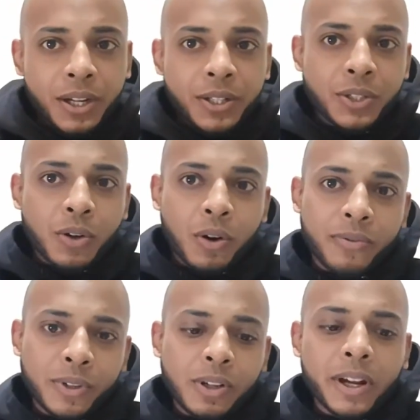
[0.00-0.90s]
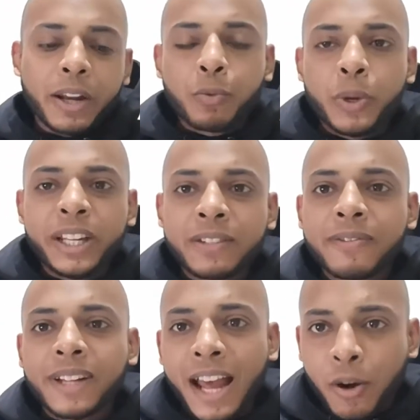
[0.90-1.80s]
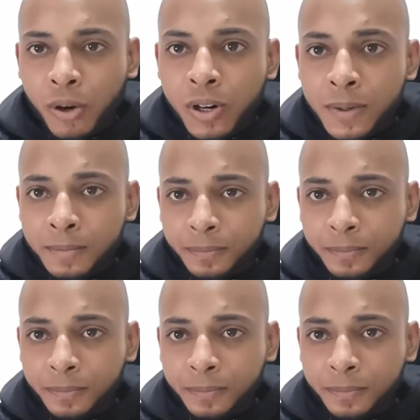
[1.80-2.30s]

So if you look at wheat flour,